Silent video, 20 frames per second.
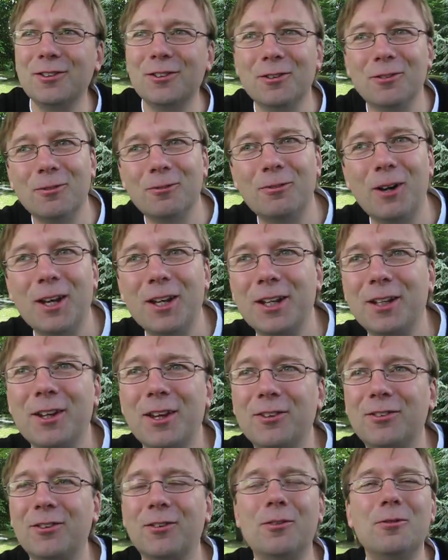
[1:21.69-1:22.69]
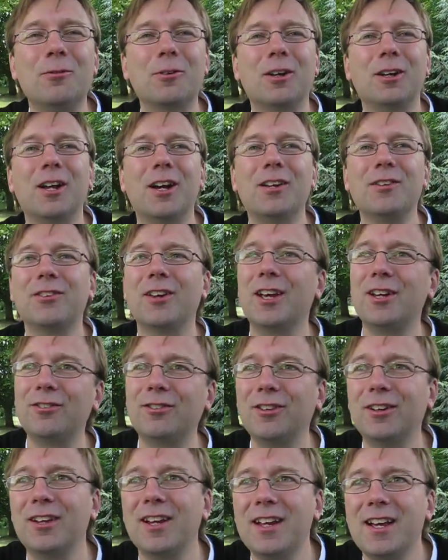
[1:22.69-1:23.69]
you're running this
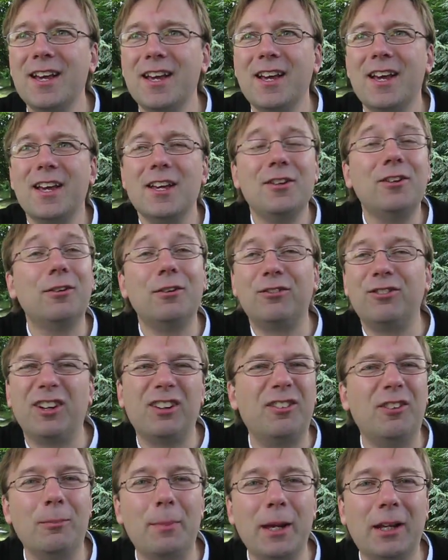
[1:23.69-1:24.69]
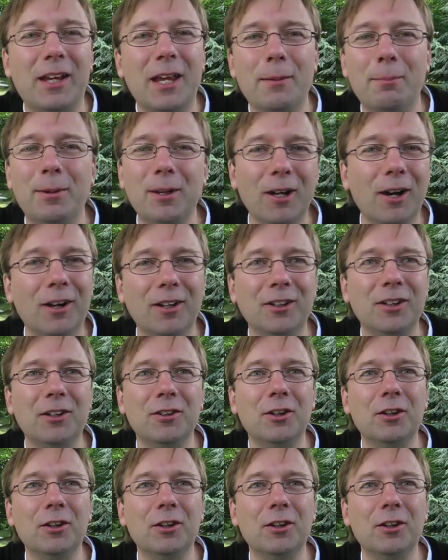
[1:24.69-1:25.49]
organisation, you're just a big hippie, aren't you?